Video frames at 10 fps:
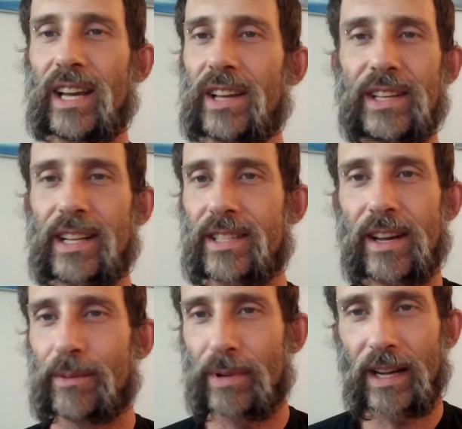I think that's how
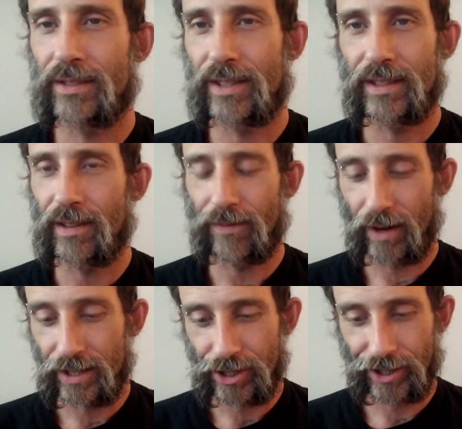you pronounce it, the
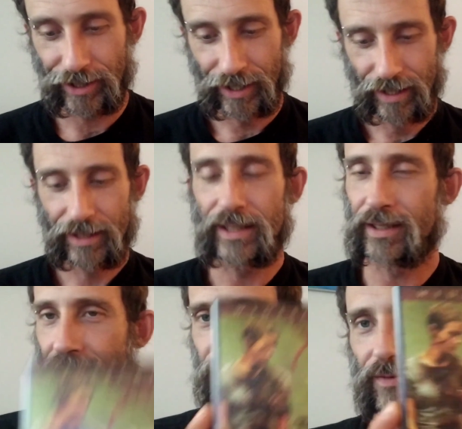French,
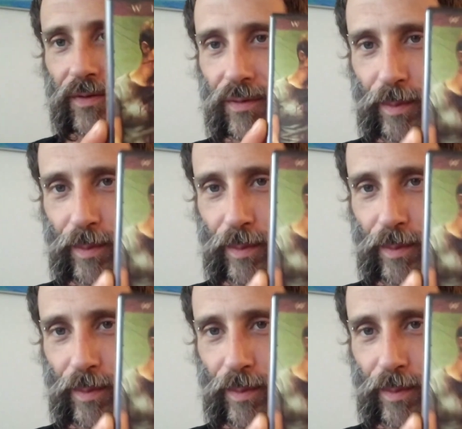because this is